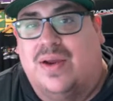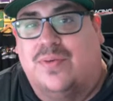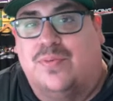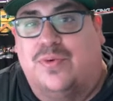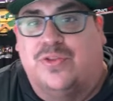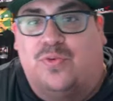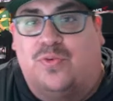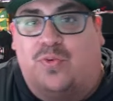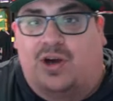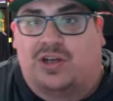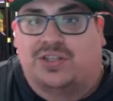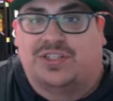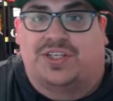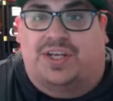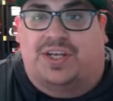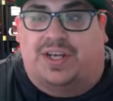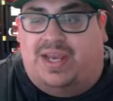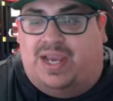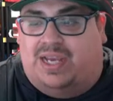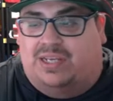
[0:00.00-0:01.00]
with the
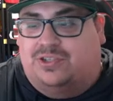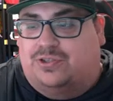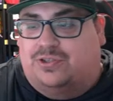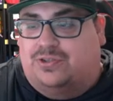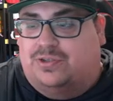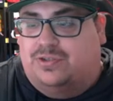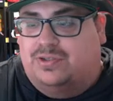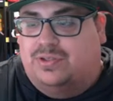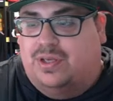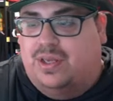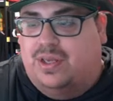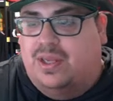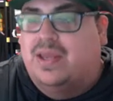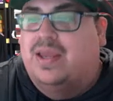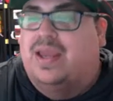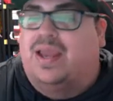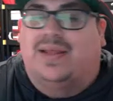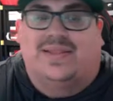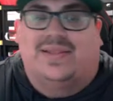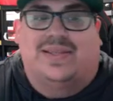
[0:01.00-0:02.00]
Washington Nationals.
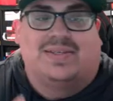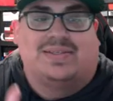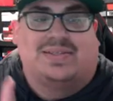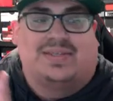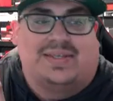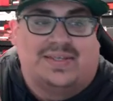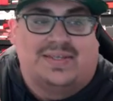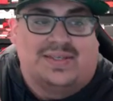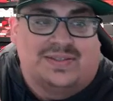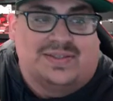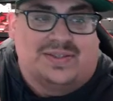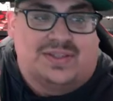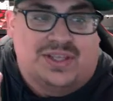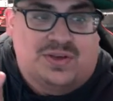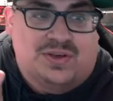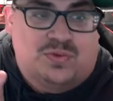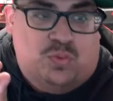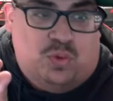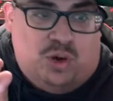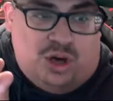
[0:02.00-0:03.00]
And this is
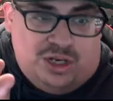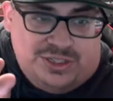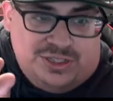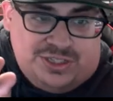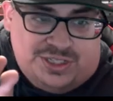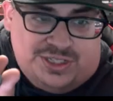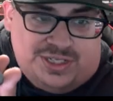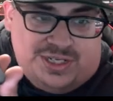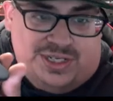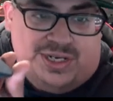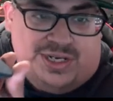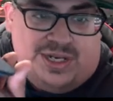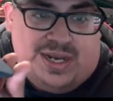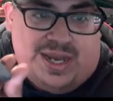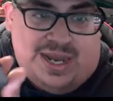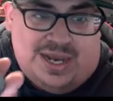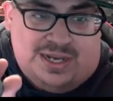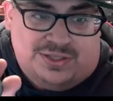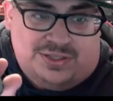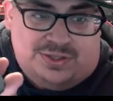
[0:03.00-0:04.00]
the Washington
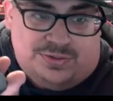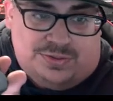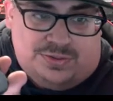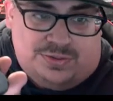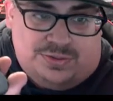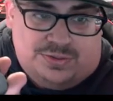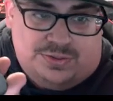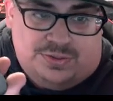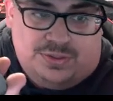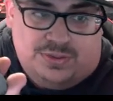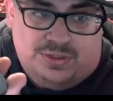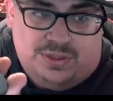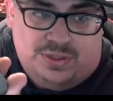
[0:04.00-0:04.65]
Nationals